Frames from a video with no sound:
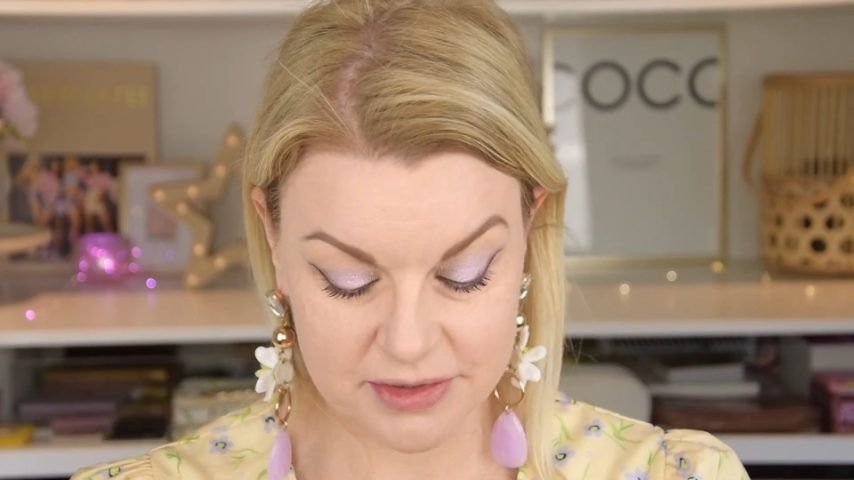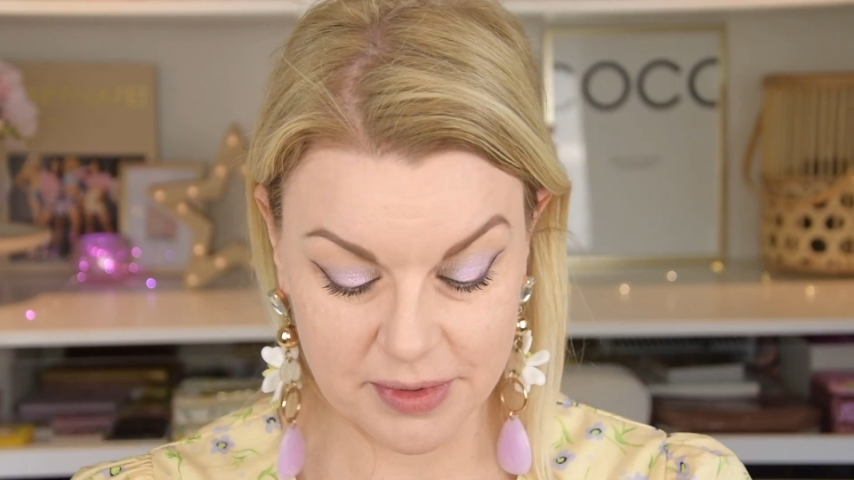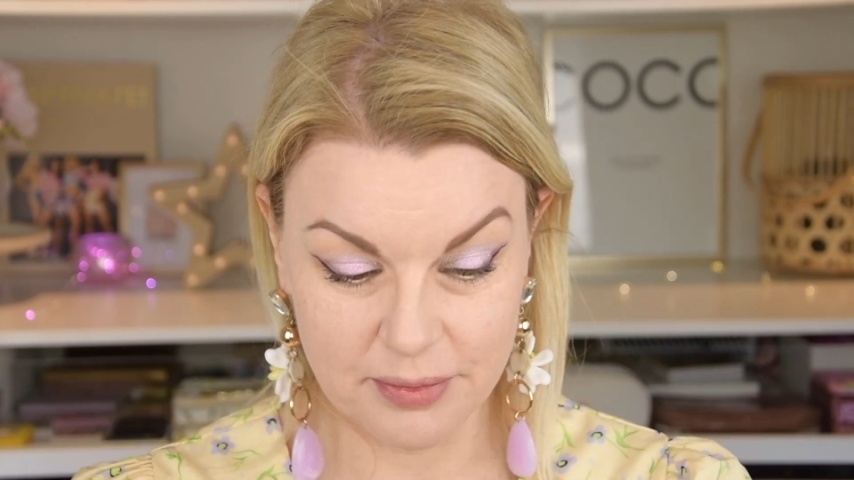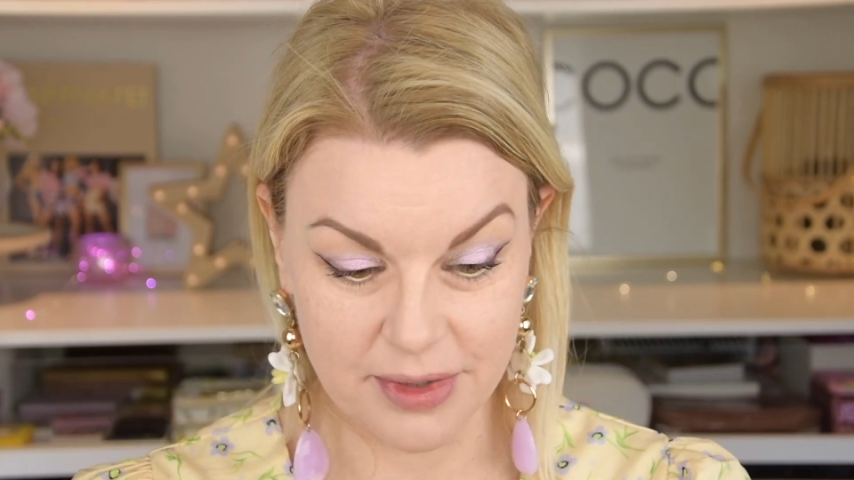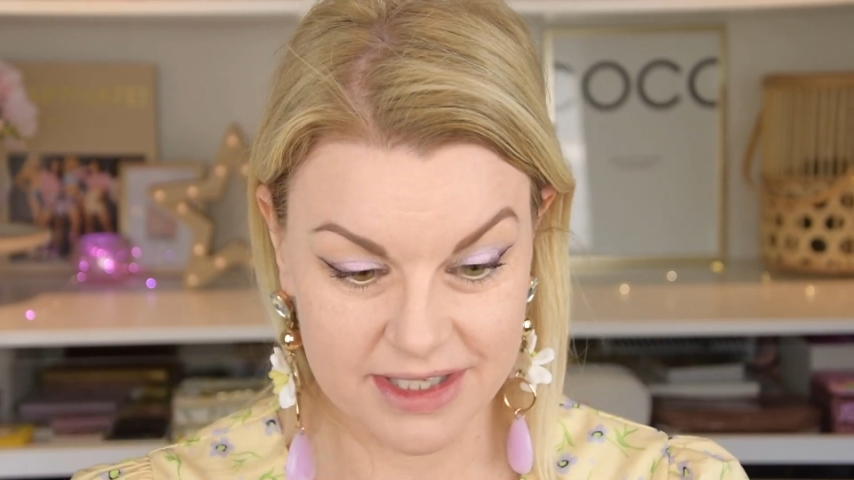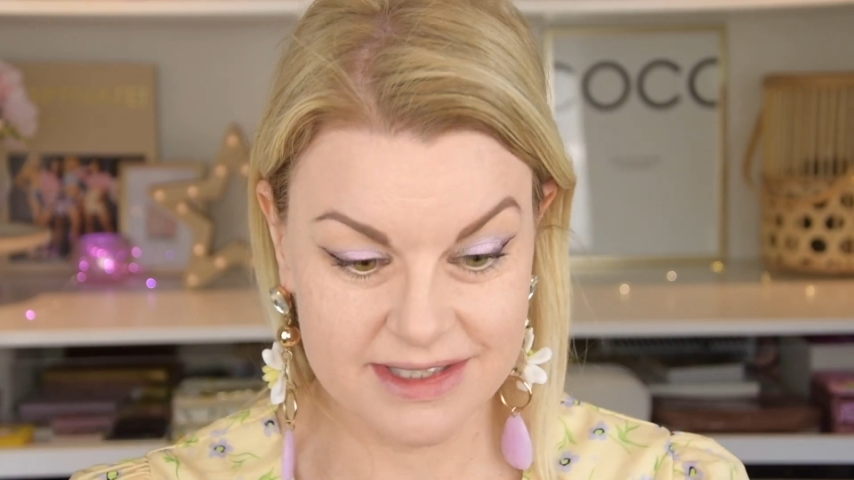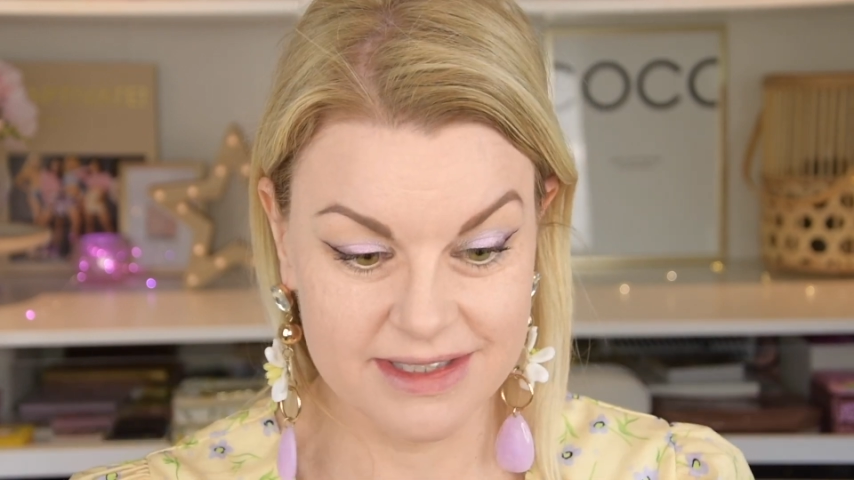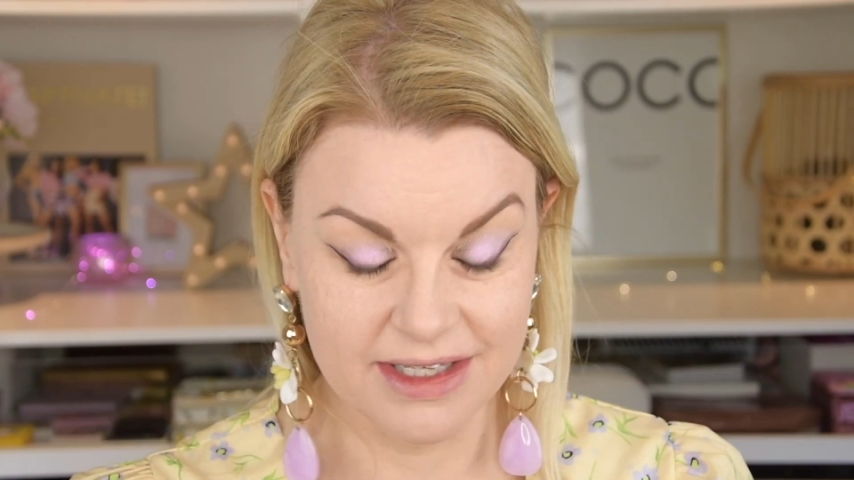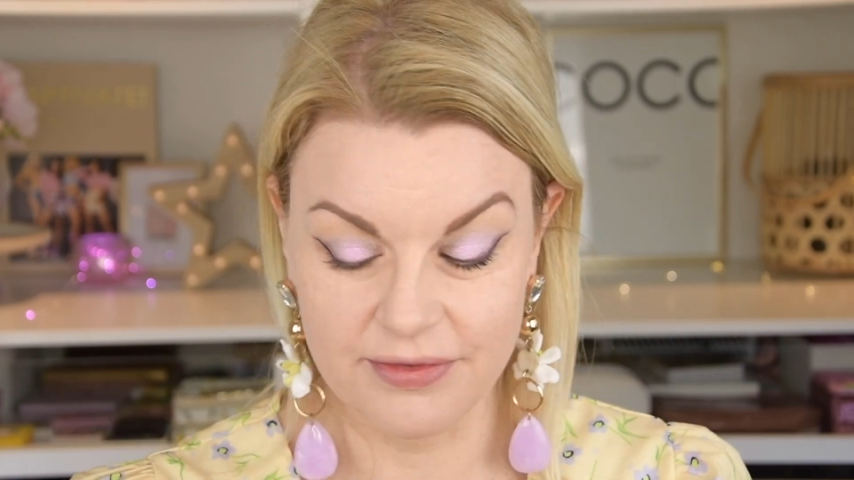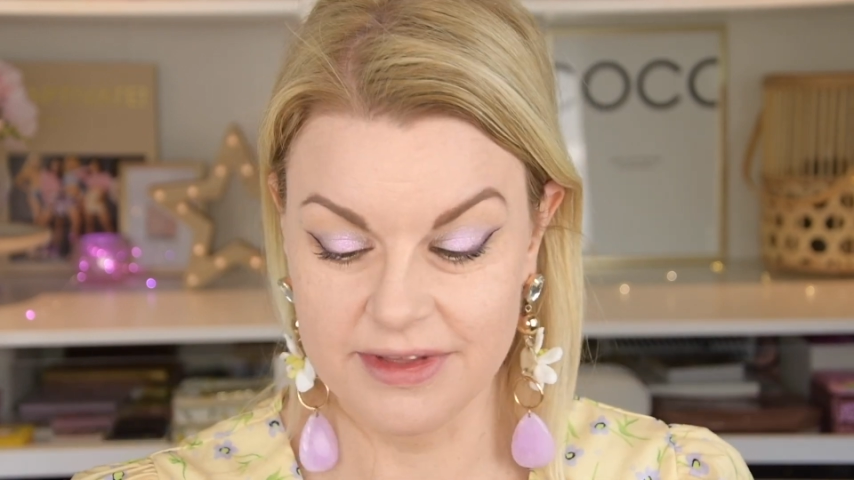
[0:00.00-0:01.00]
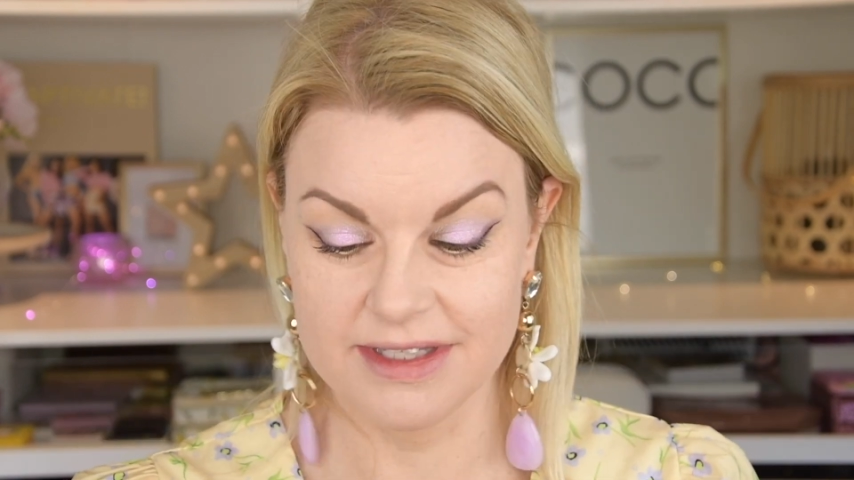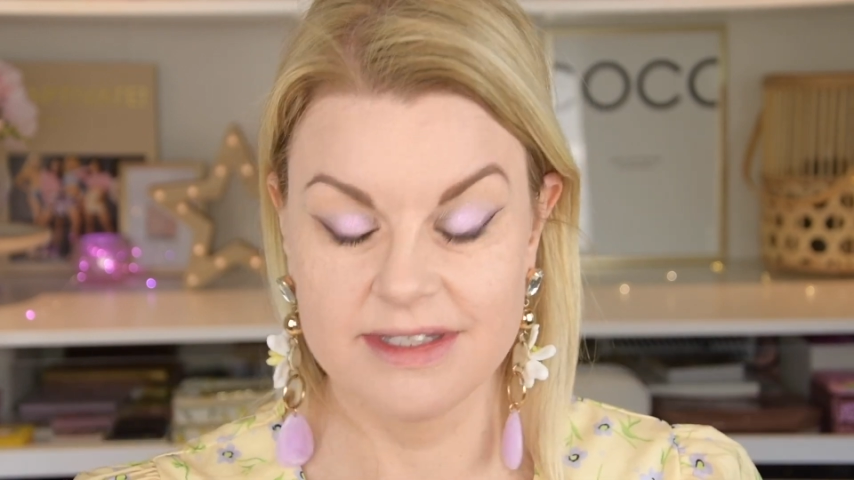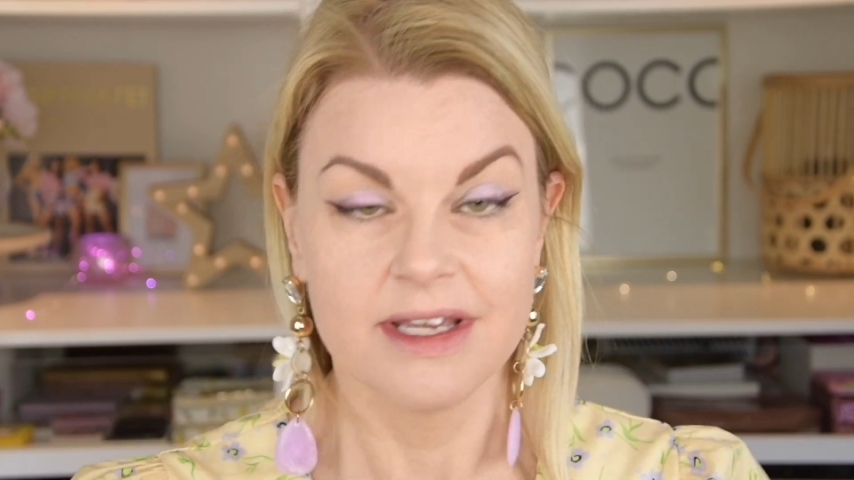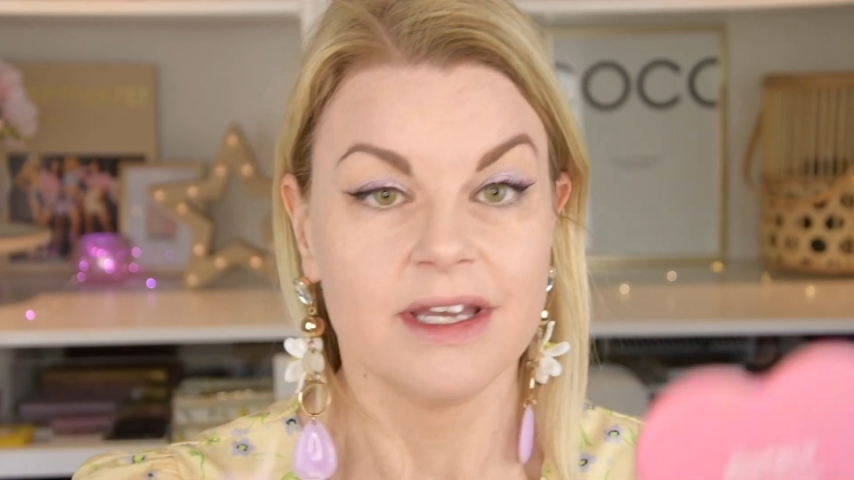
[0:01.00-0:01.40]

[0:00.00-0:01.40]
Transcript: we want to see if this